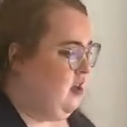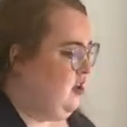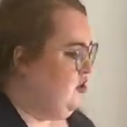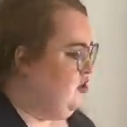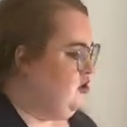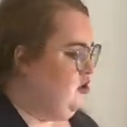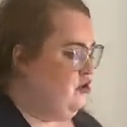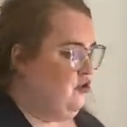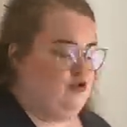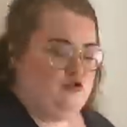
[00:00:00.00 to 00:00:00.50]

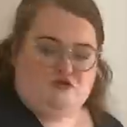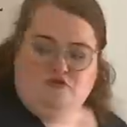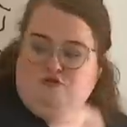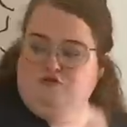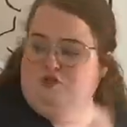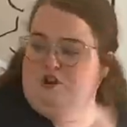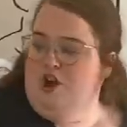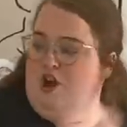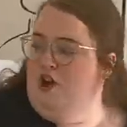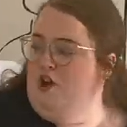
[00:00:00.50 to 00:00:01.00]
neutral
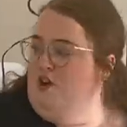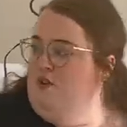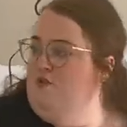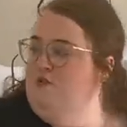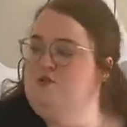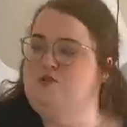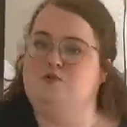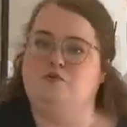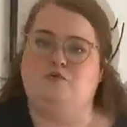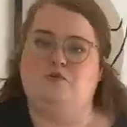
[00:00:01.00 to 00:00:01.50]

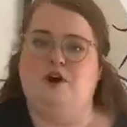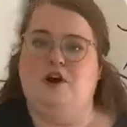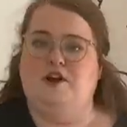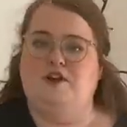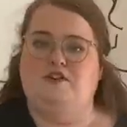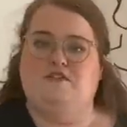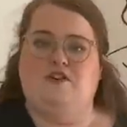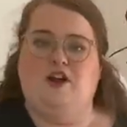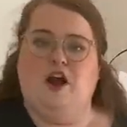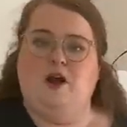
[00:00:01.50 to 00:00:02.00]
tones all
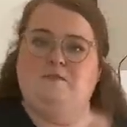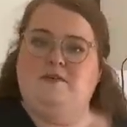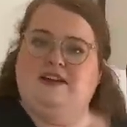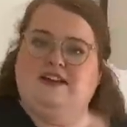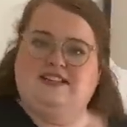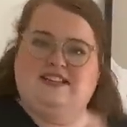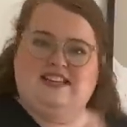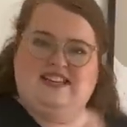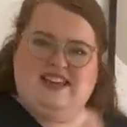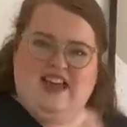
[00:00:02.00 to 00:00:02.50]
kind of
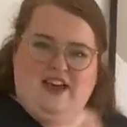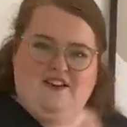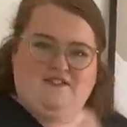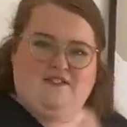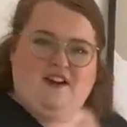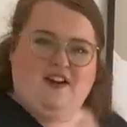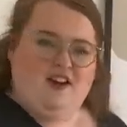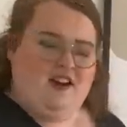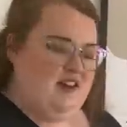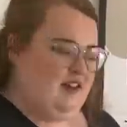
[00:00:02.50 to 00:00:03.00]
coming
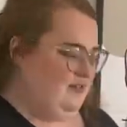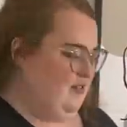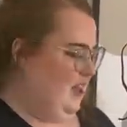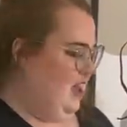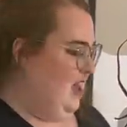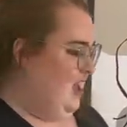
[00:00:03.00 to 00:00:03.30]
together.